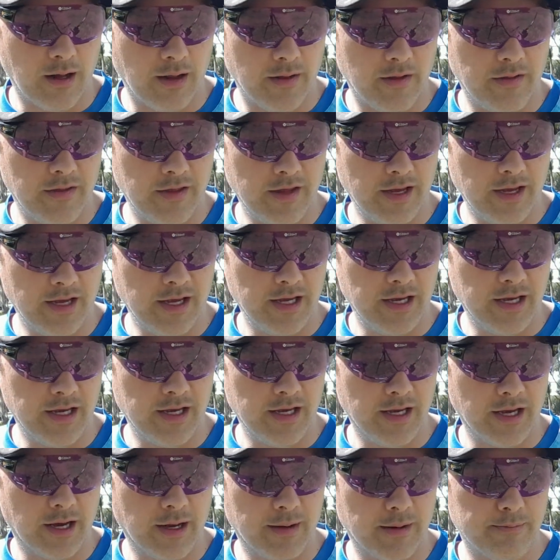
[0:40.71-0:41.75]

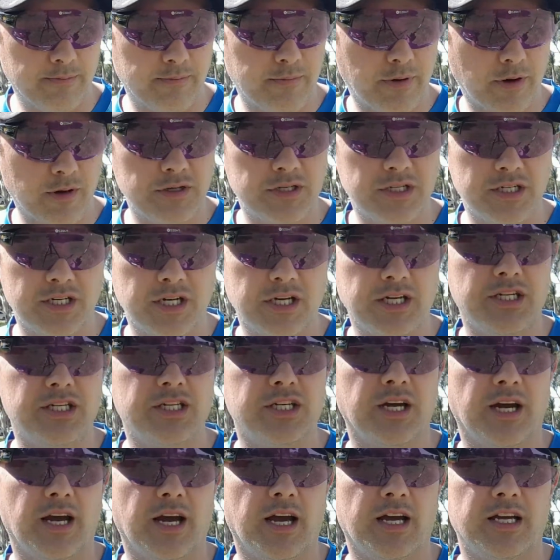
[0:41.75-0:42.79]
the postage
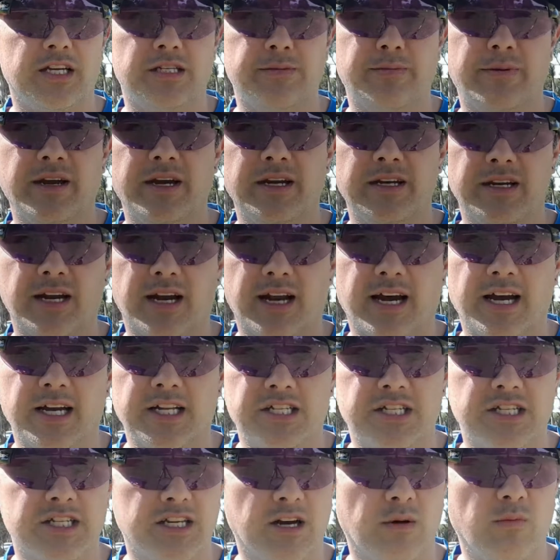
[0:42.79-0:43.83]
has been delayed
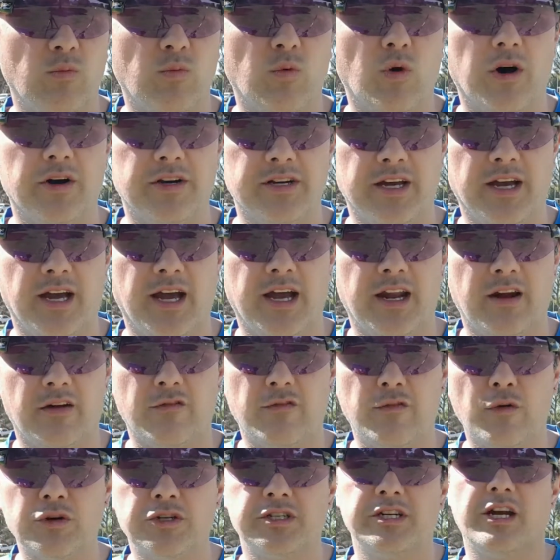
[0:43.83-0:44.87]
somewhat, and
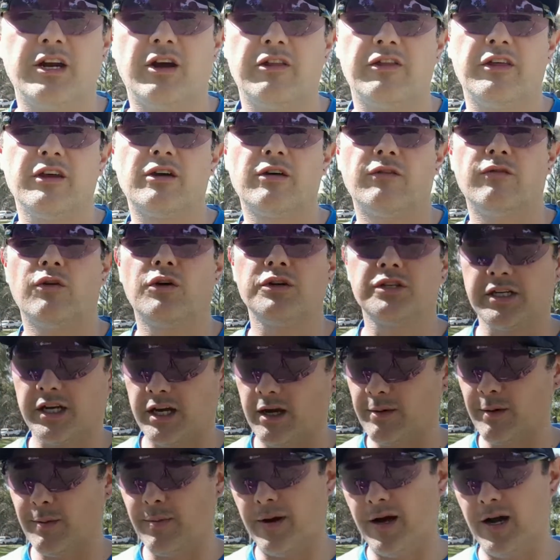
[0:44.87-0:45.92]
unfortunately I think I've lost a
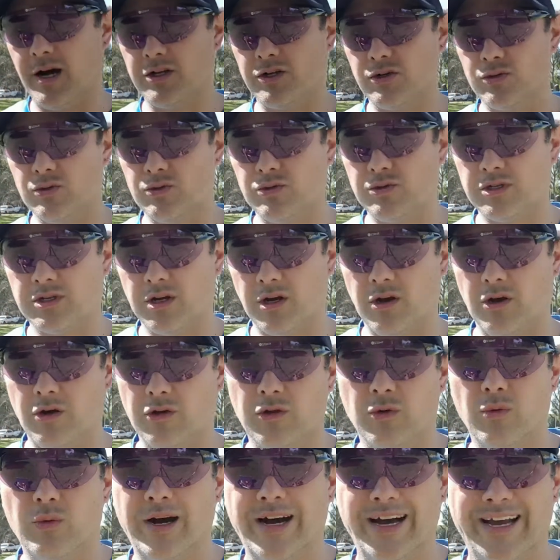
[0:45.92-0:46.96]
couple of parcels along the
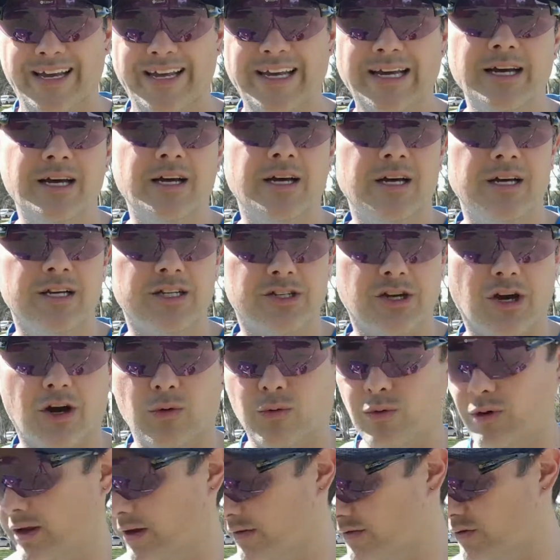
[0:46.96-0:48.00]
way, so I
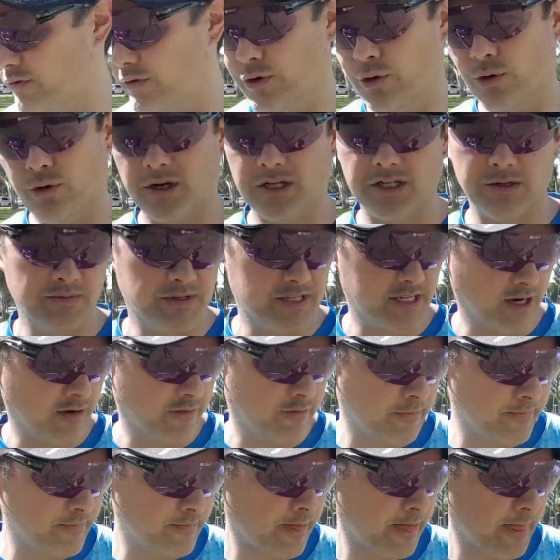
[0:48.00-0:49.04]
will have to reorder some stuff.
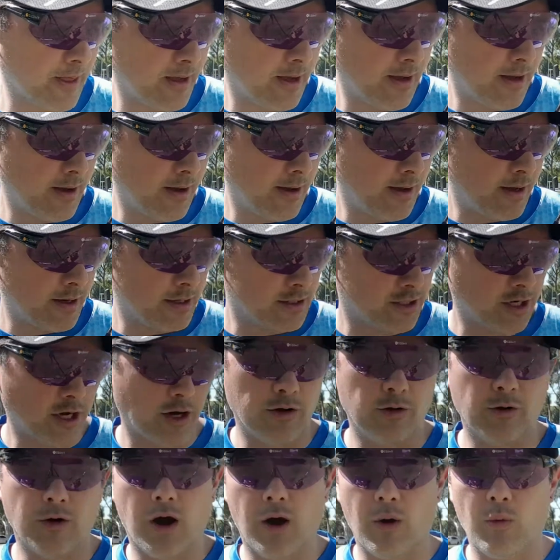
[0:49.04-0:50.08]
So
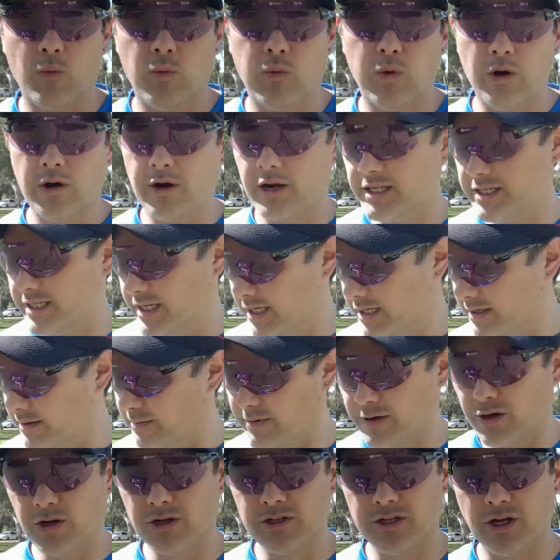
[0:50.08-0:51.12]
what I did,
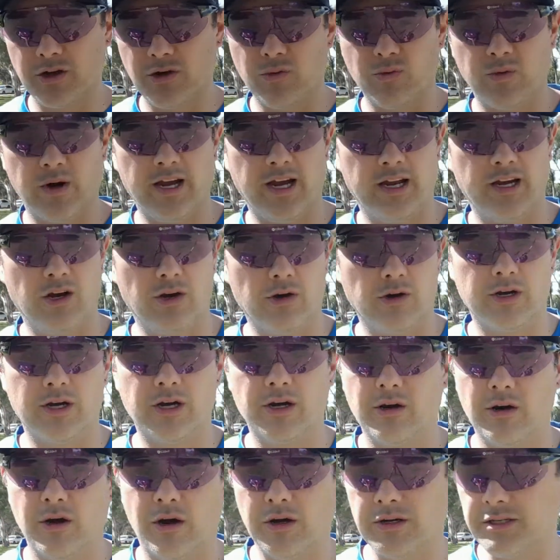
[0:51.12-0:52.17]
because I couldn't wait any longer,
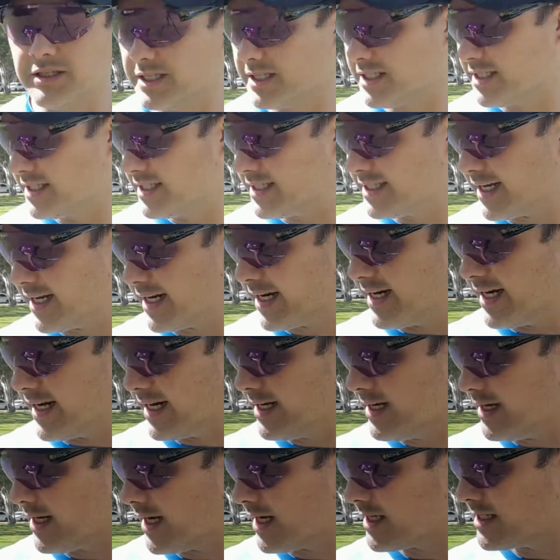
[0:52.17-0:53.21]
on
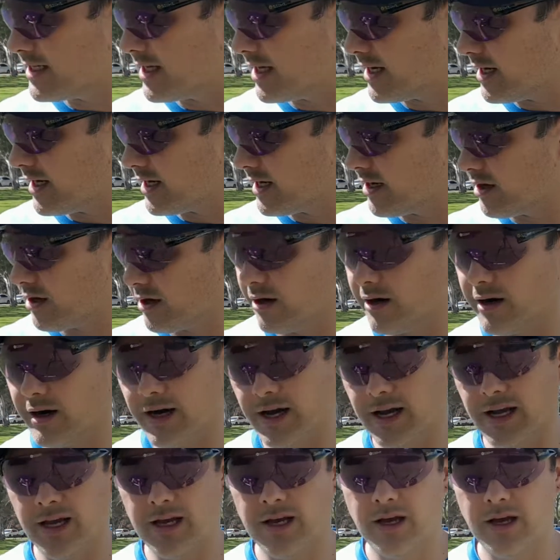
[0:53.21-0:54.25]
last Saturday, I